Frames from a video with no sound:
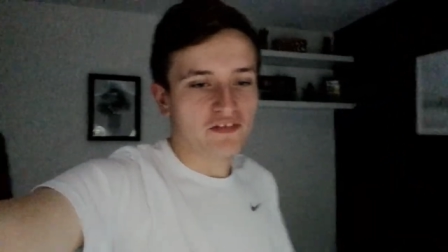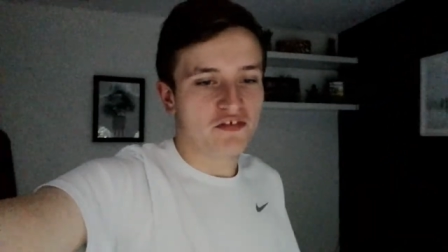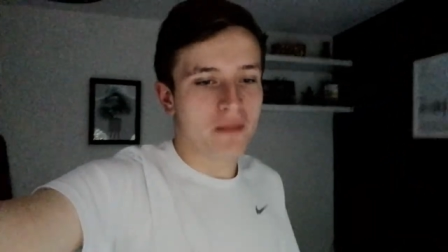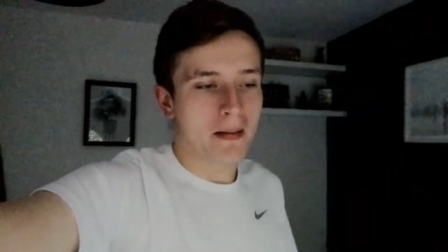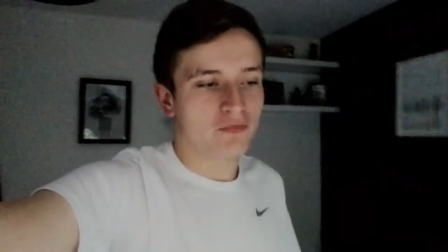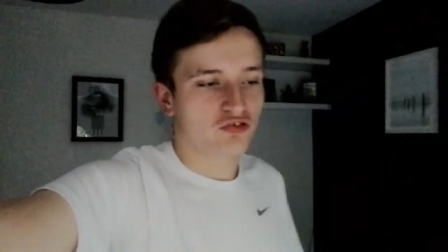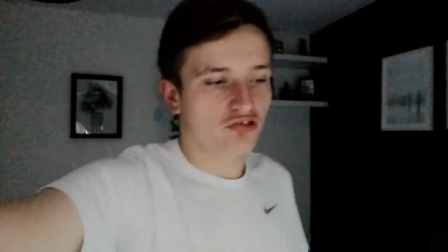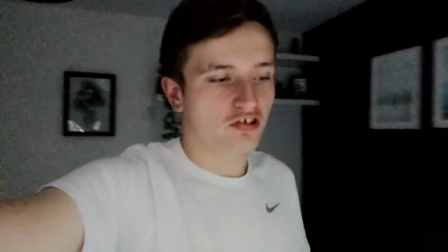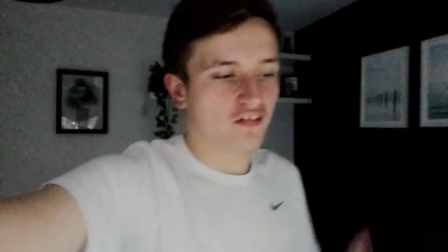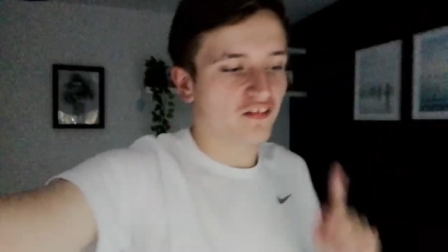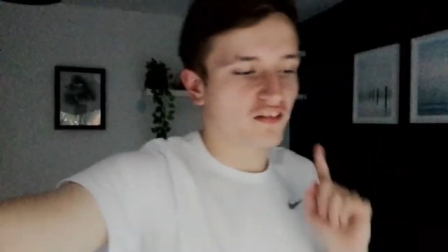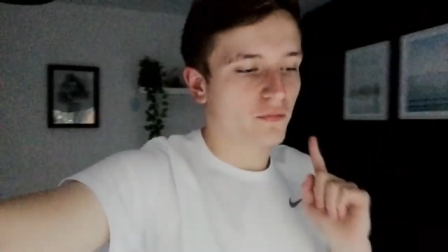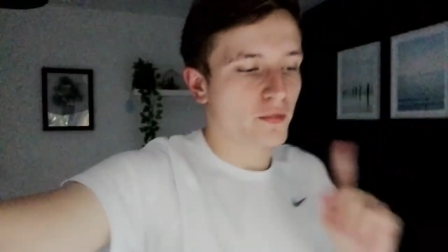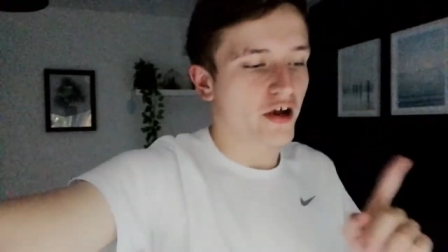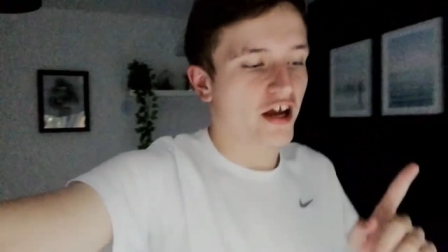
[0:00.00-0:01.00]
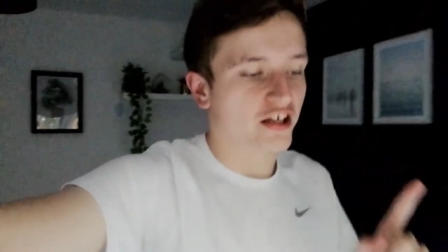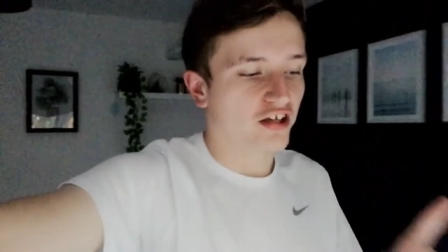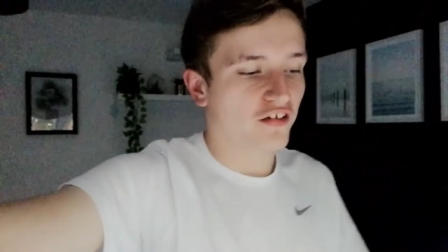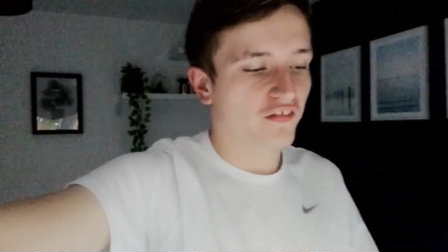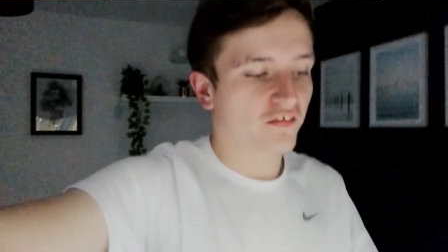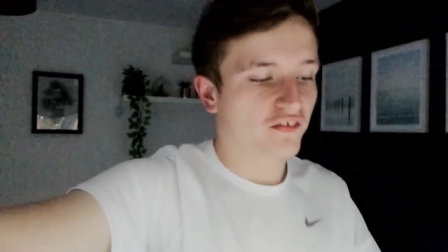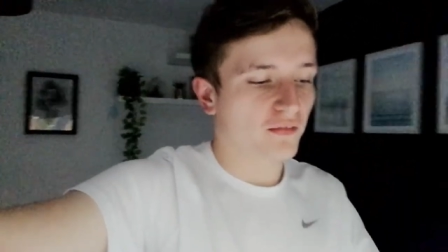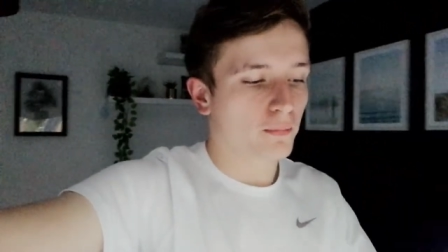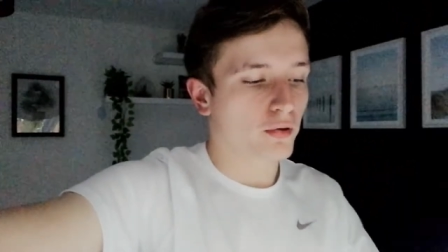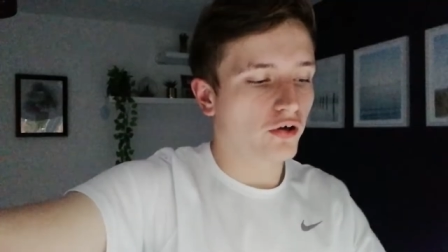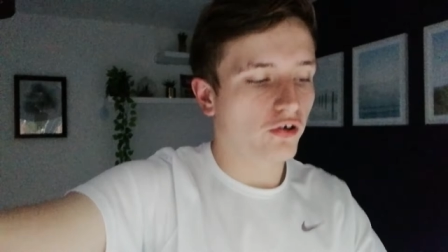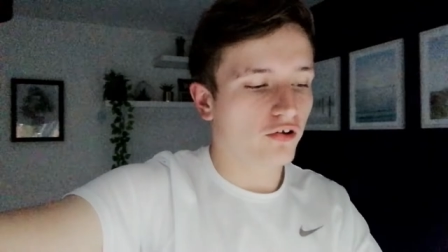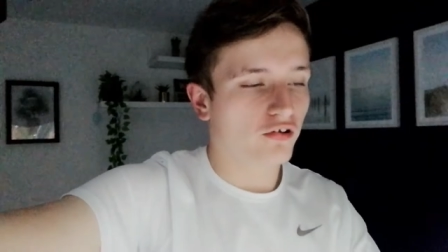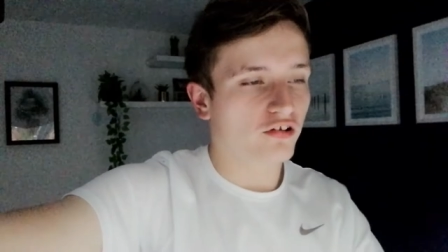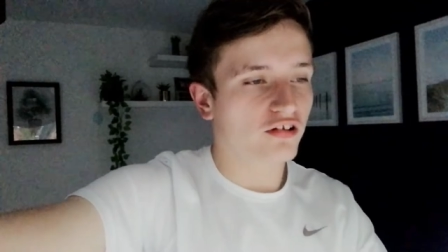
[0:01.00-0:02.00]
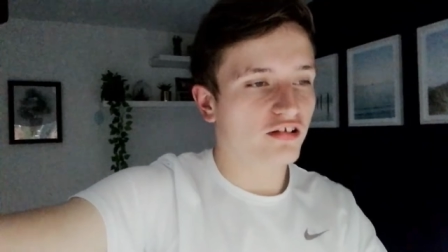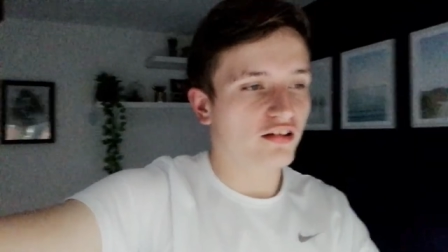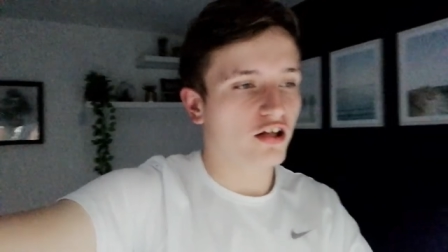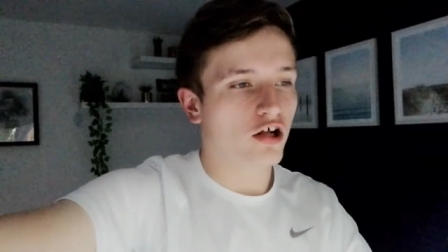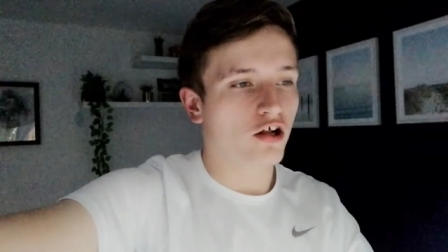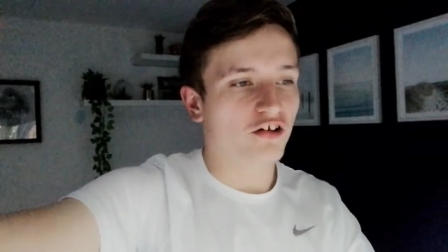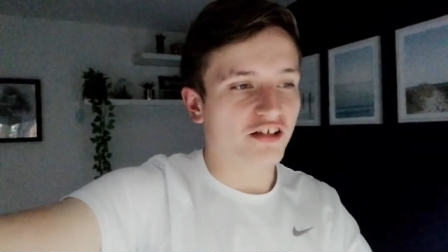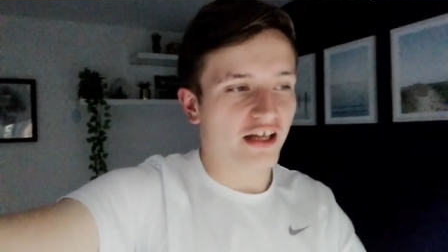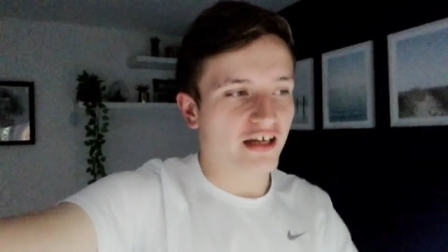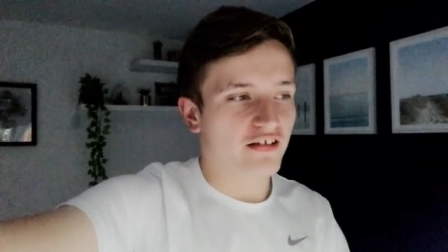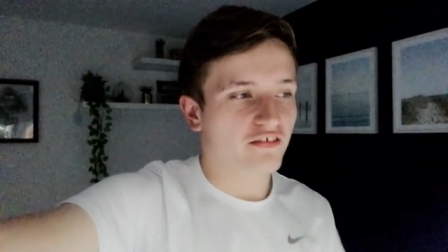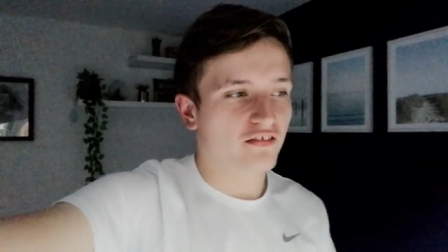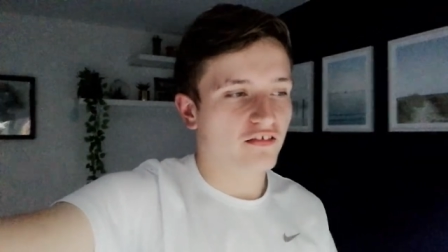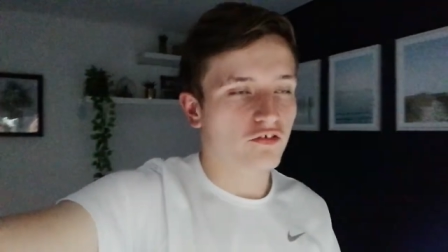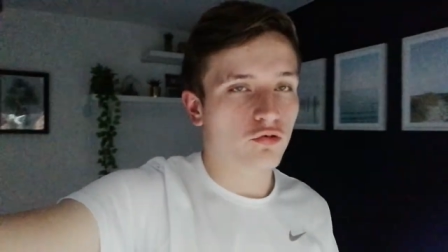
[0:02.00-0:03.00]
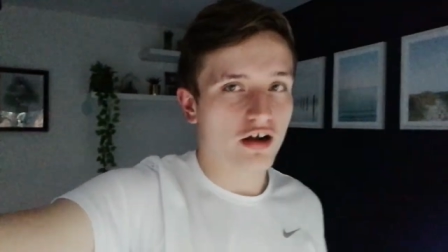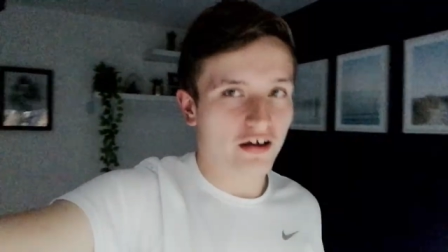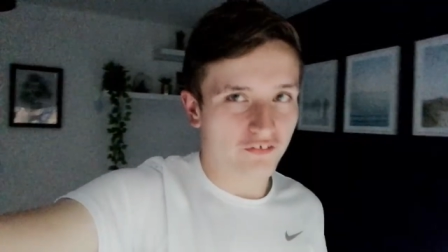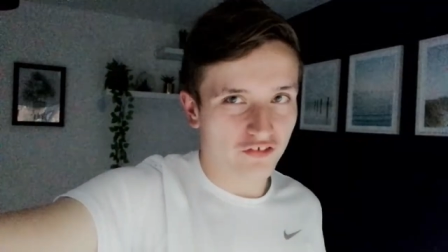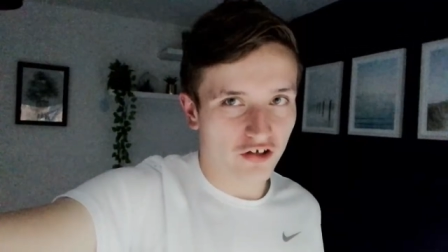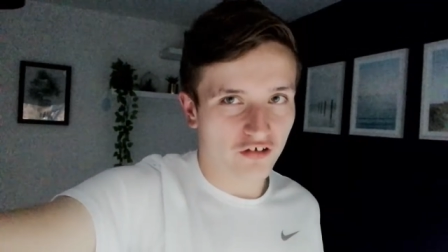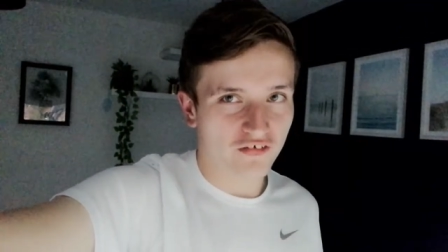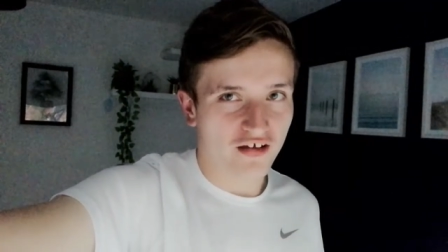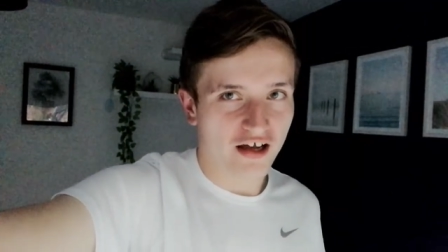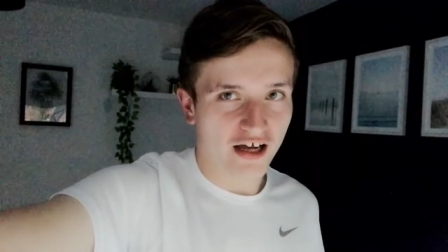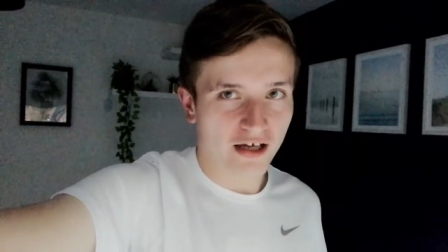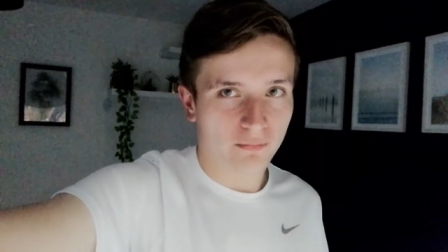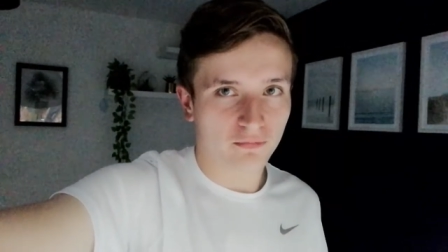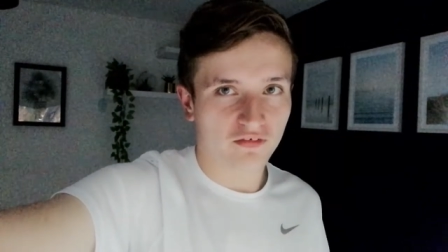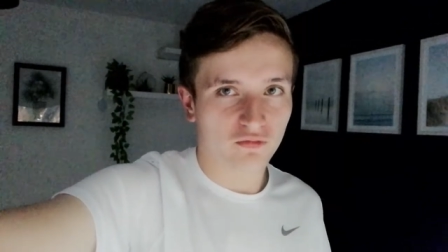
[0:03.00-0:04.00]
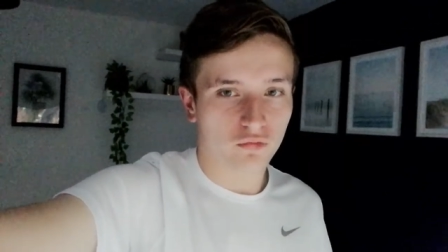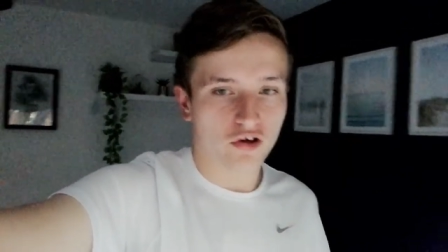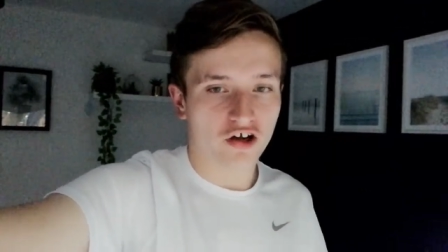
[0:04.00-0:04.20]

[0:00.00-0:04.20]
if you remember during the summer, I used to pull all-nighters quite a few times,